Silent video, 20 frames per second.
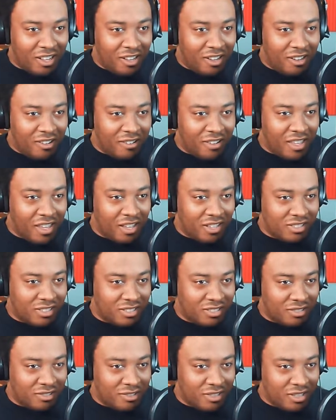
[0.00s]
okay,
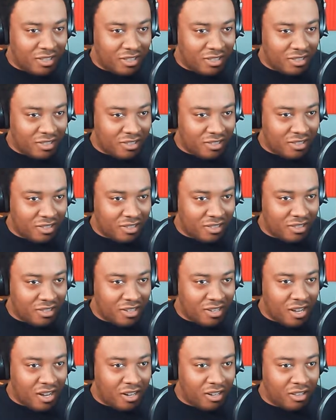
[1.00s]
so it is
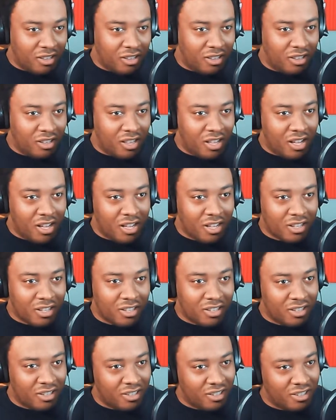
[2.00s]
nine o'clock.
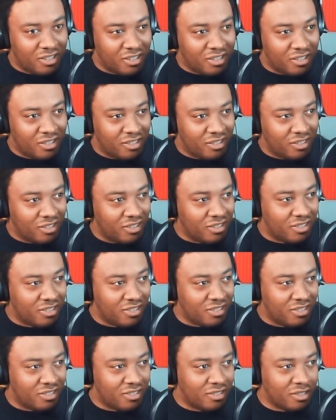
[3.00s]
Let's
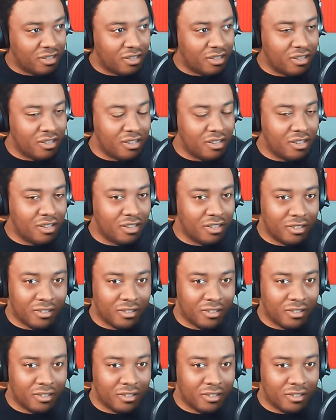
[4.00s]
just see.